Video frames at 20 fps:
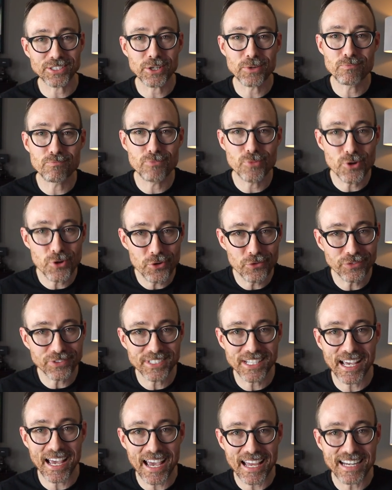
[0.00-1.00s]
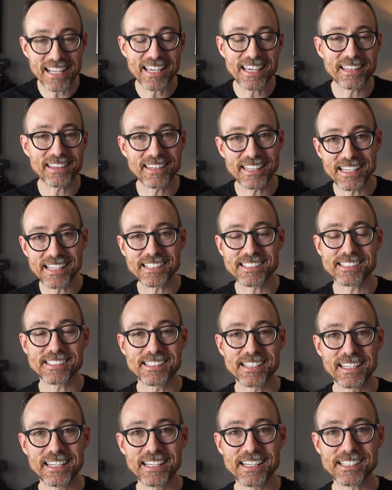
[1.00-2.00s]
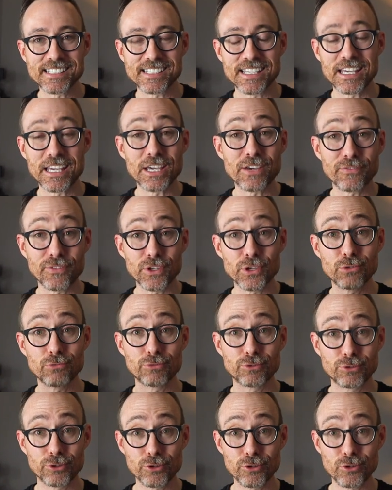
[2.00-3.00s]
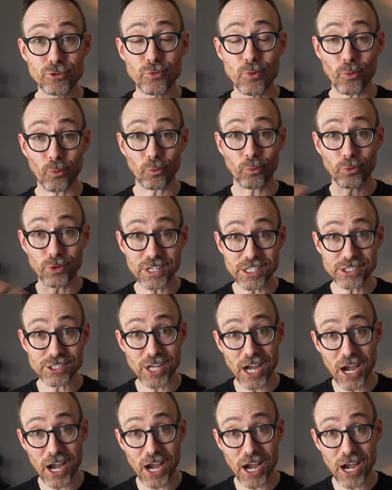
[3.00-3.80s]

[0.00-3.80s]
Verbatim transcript: to move to any of these cities? If you do, reach